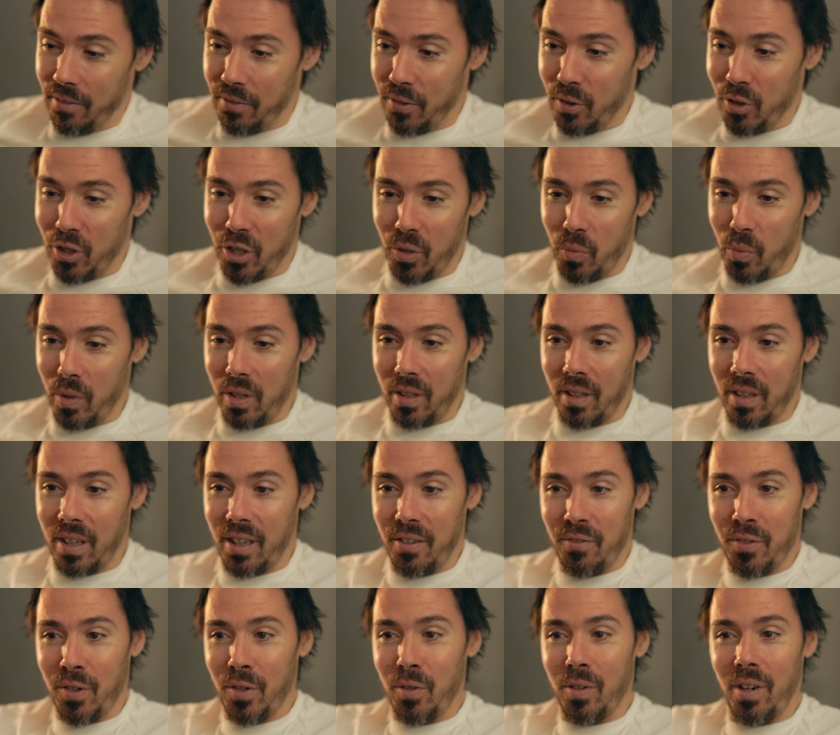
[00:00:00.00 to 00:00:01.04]
Fuji will
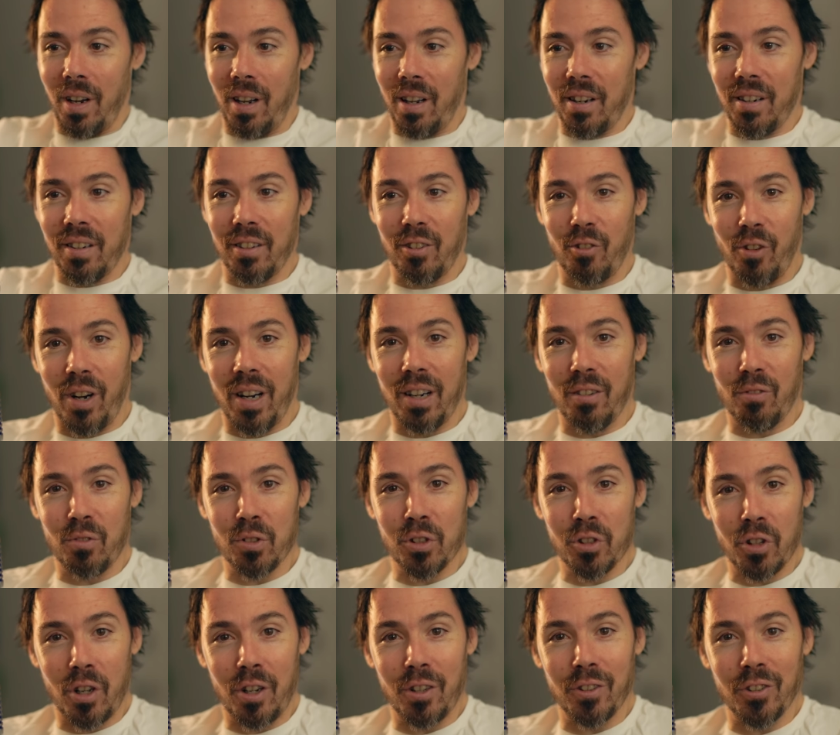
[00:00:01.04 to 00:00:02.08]
give you not great
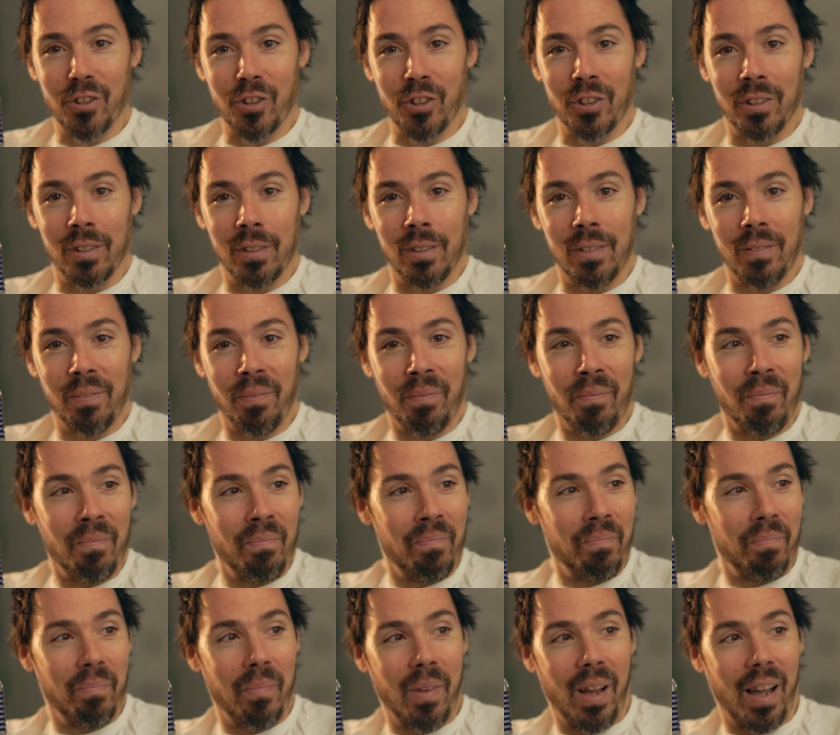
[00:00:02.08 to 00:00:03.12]
results.
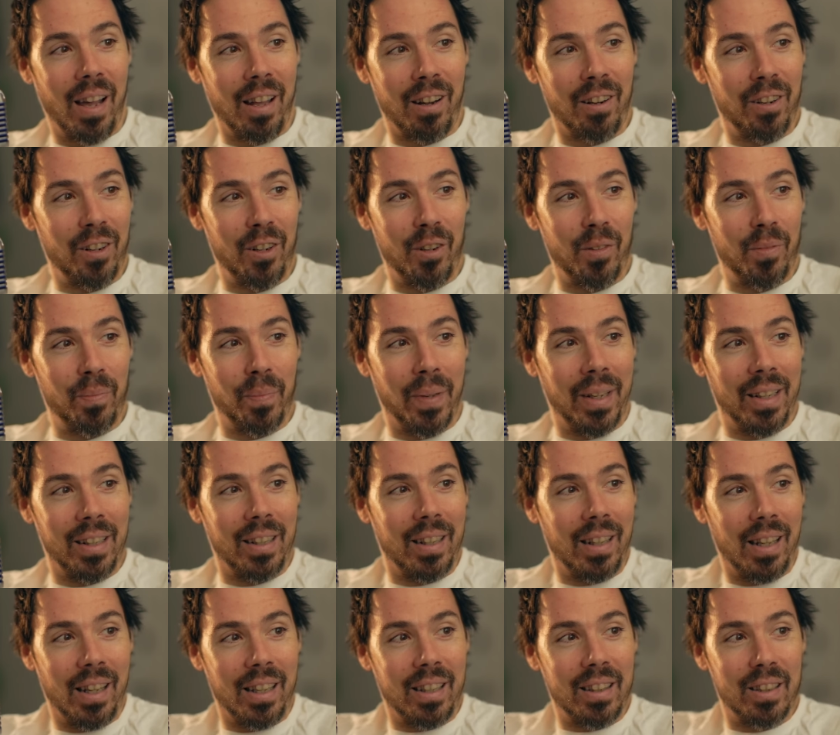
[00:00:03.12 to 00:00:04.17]
I don't know,
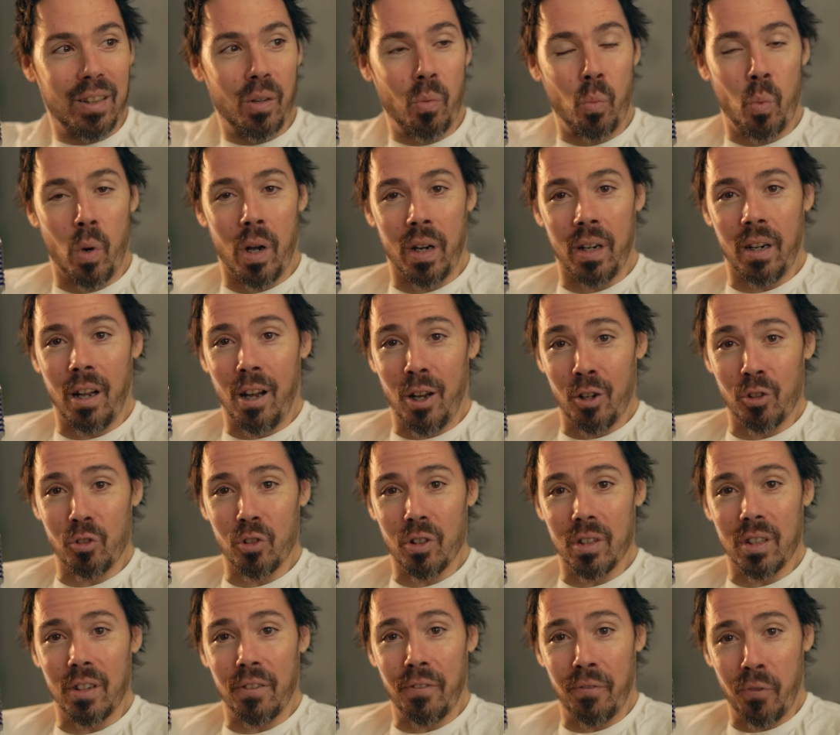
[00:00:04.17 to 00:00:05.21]
man. Like the
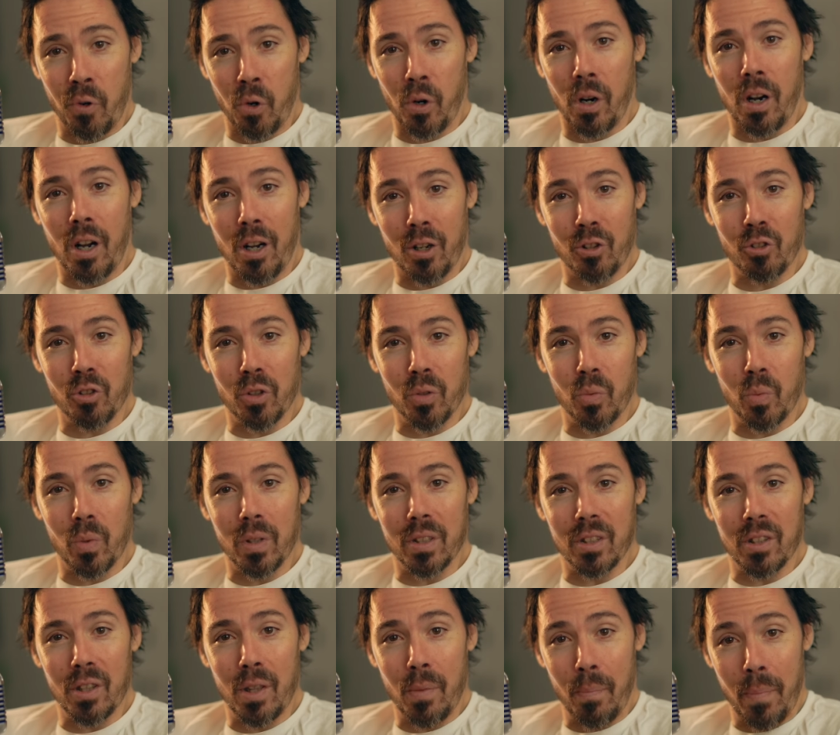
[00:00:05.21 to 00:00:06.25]
100 to 400
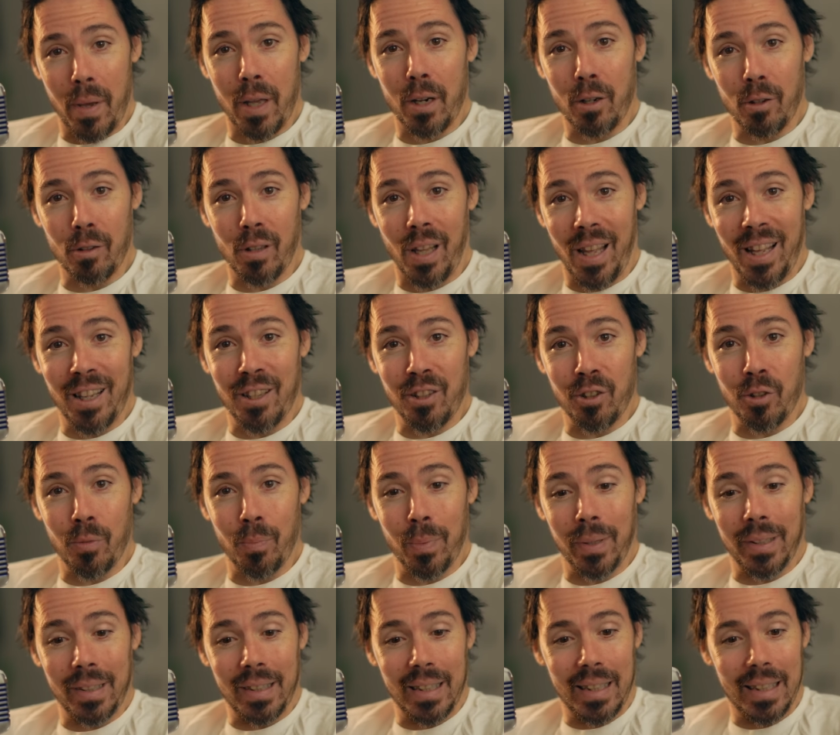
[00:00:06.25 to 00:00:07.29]
was the better lens,
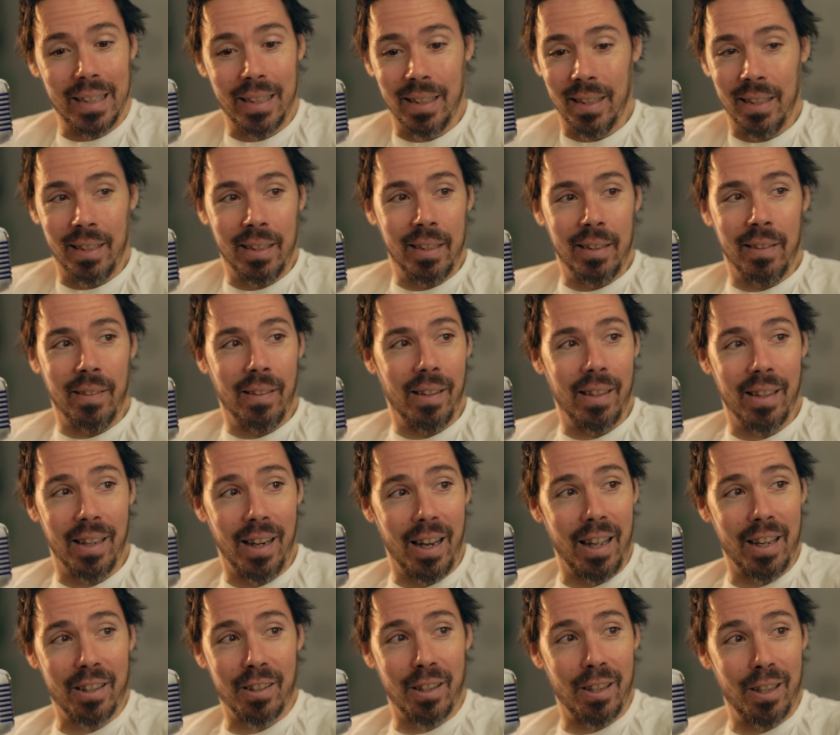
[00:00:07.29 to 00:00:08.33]
but
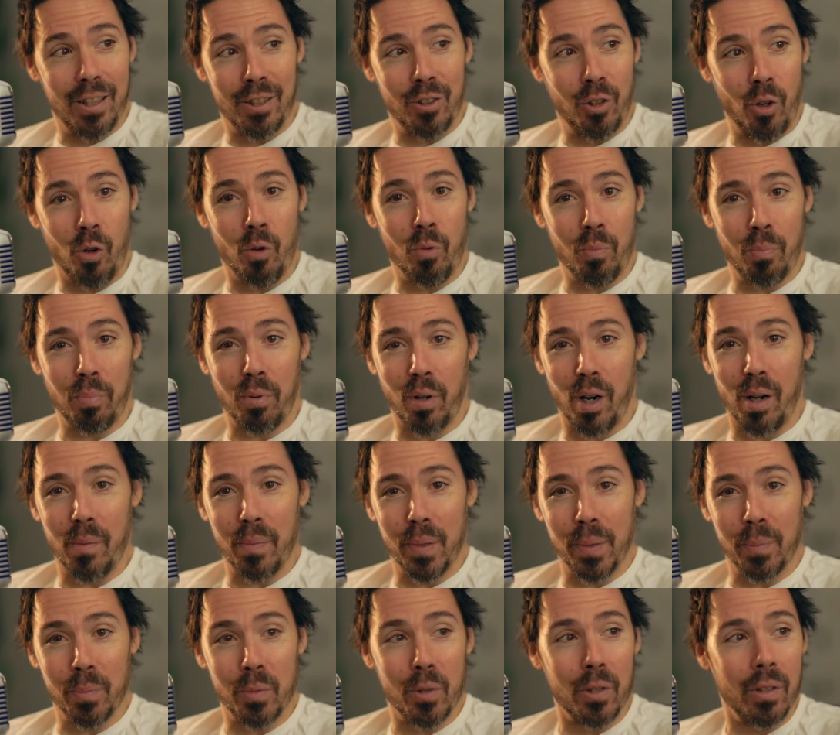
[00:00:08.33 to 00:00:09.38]
it has its own
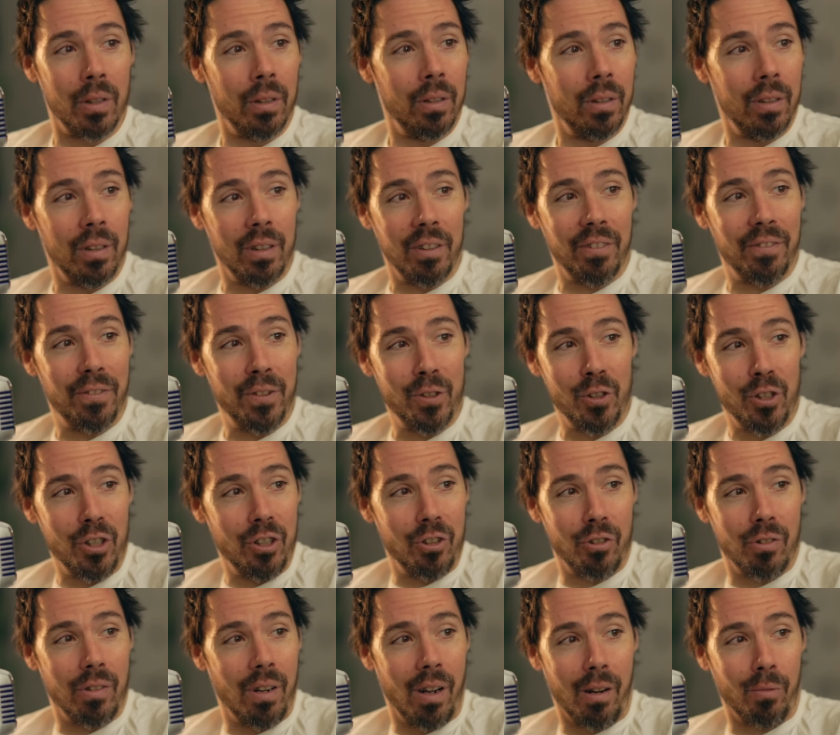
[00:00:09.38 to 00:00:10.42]
problems.
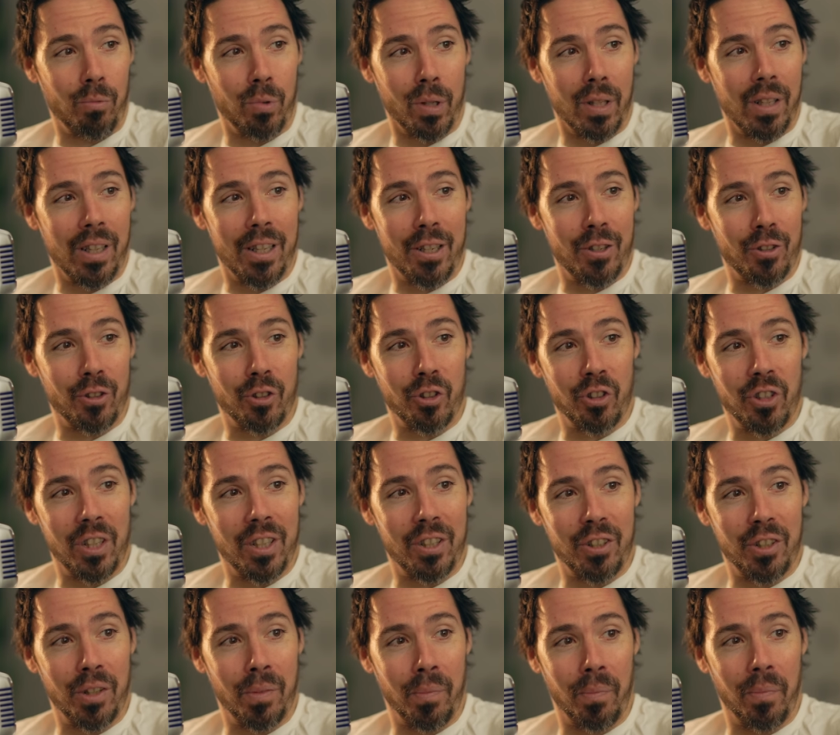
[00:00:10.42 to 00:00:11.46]
Fuji's not really your
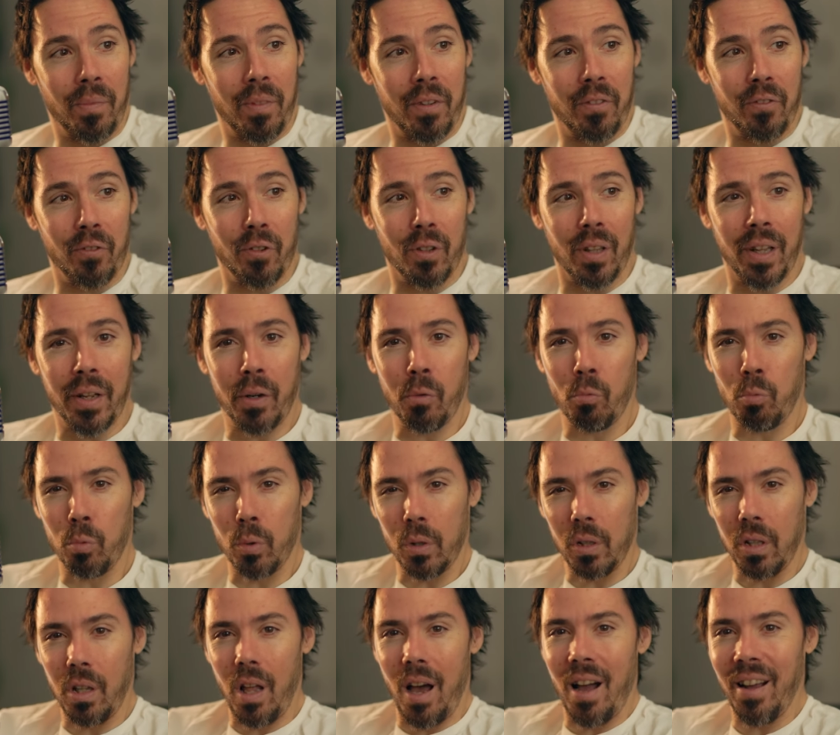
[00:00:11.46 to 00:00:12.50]
system for like
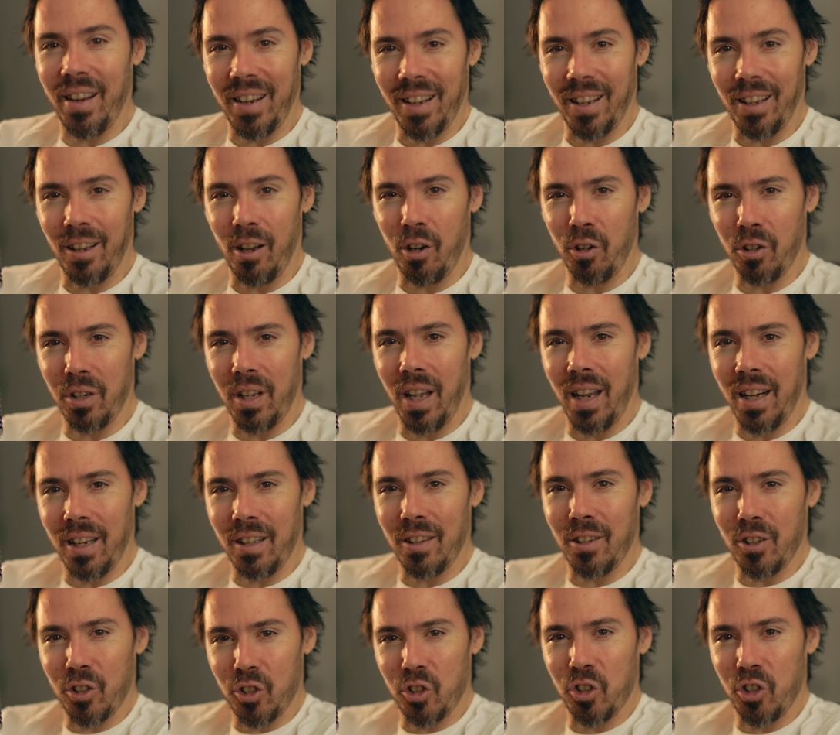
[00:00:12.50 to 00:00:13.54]
relying on
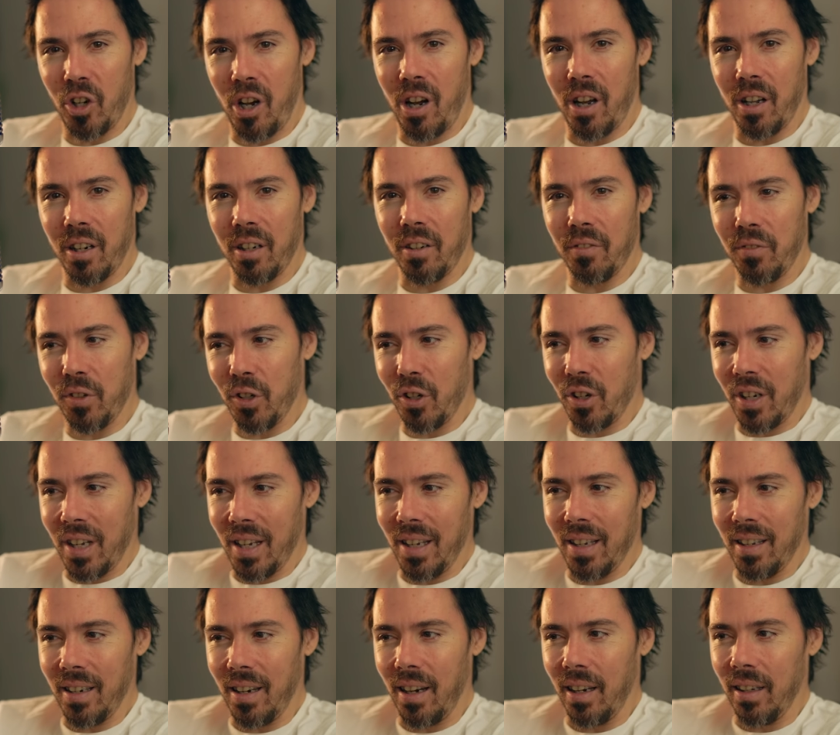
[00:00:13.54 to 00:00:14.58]
getting the shot of your
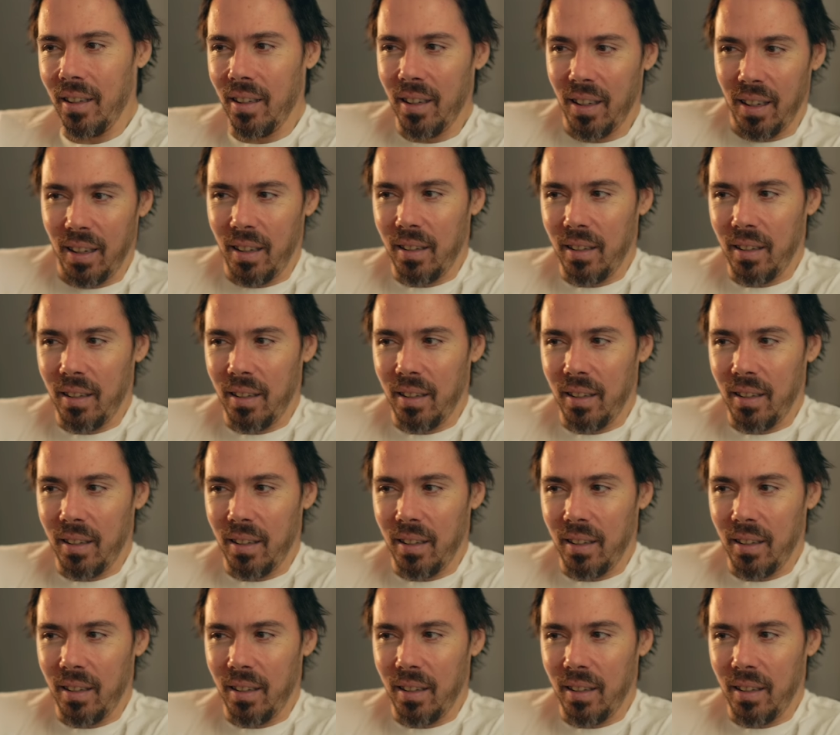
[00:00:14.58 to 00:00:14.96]
kid